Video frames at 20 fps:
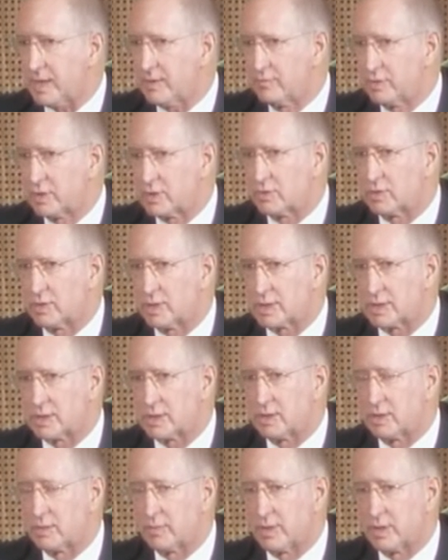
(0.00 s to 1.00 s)
Victoria's
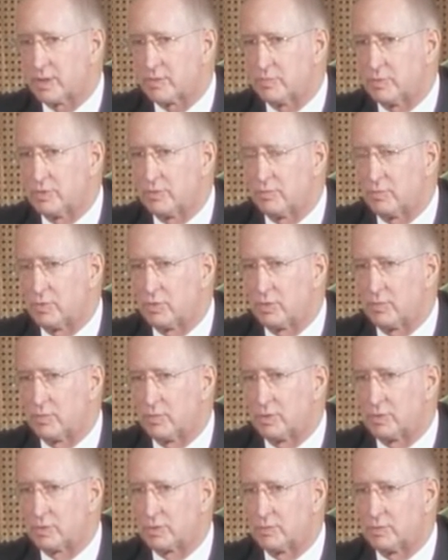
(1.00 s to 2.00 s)
economy has moved more and
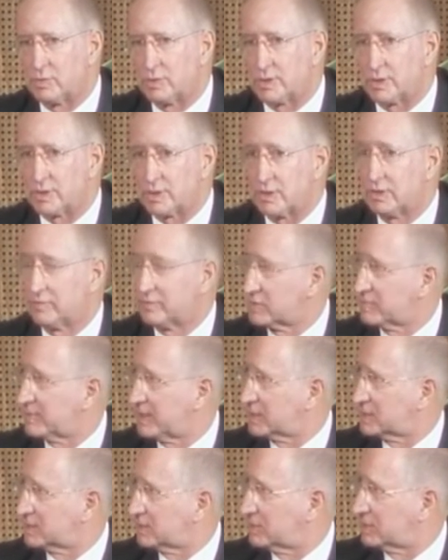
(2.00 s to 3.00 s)
more towards a
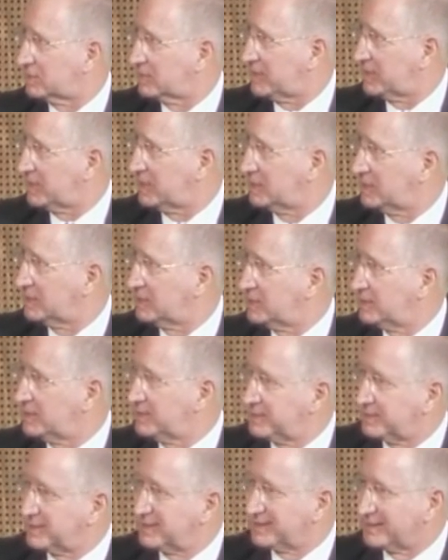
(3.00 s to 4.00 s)
service-based economy,
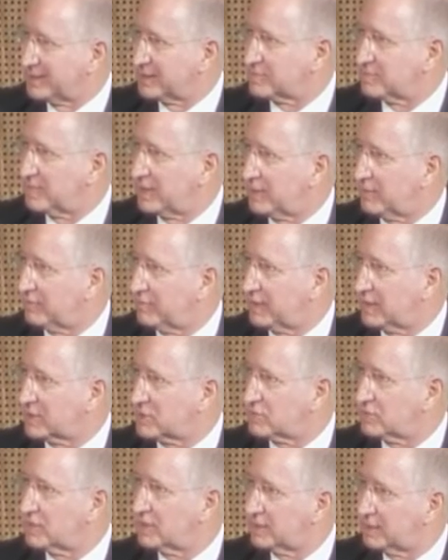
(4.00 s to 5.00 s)
less
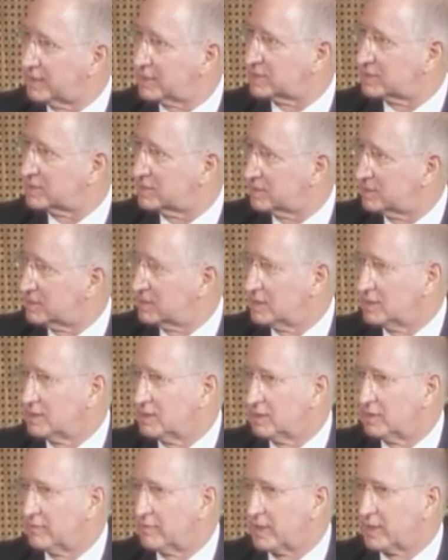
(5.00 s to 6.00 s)
manufacturing, less
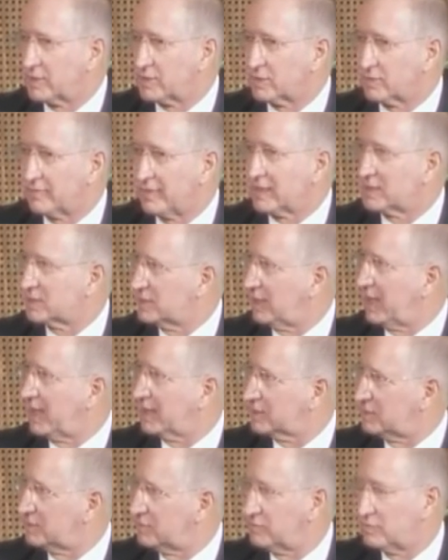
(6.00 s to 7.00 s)
of those sort of
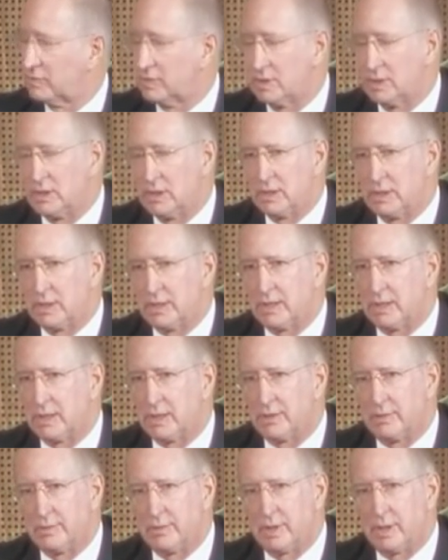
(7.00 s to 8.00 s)
active
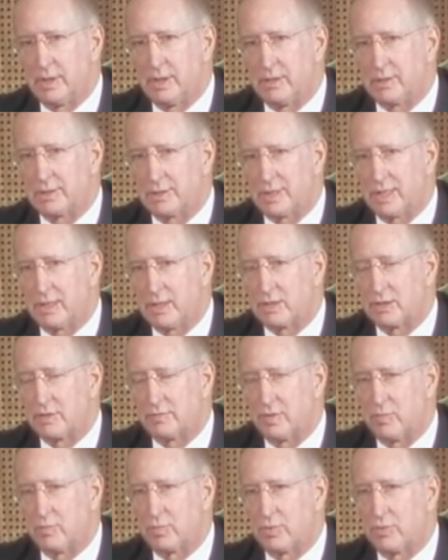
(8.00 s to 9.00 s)
stages
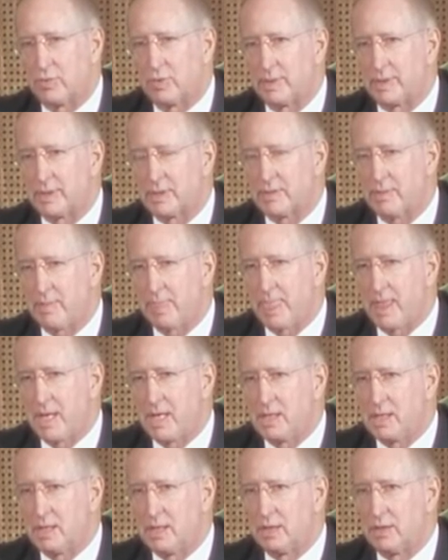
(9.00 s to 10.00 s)
of employment,
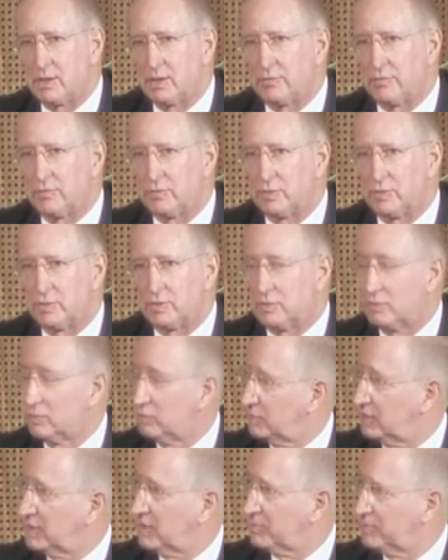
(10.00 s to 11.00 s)
and therefore
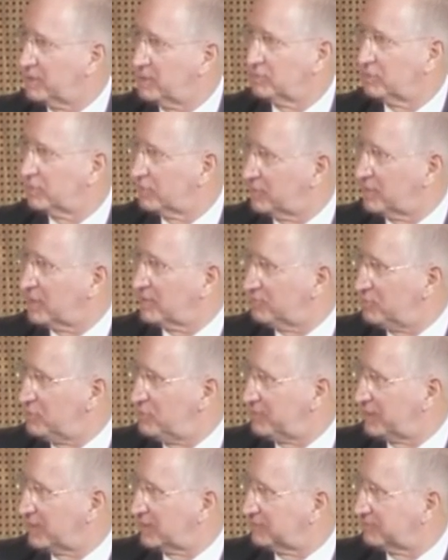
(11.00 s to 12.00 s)
we've got people who are not
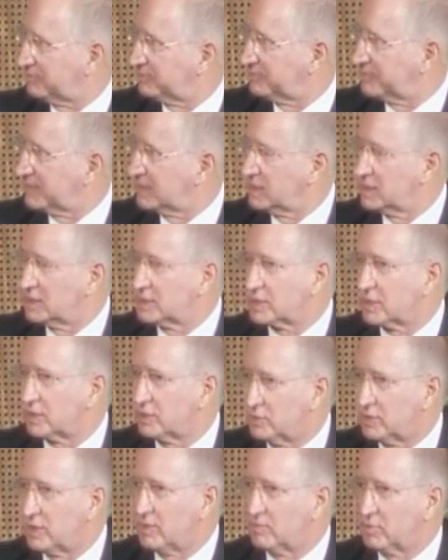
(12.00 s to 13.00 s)
moving. So
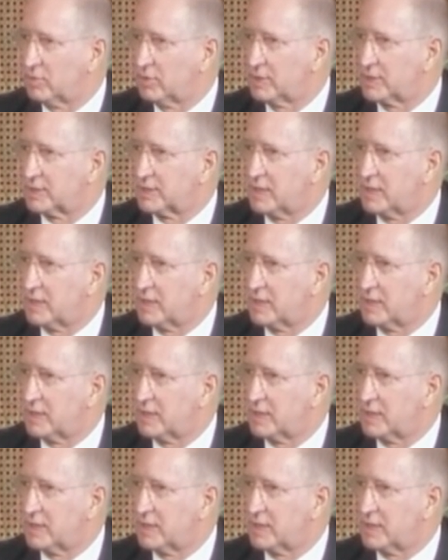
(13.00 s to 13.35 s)
good employers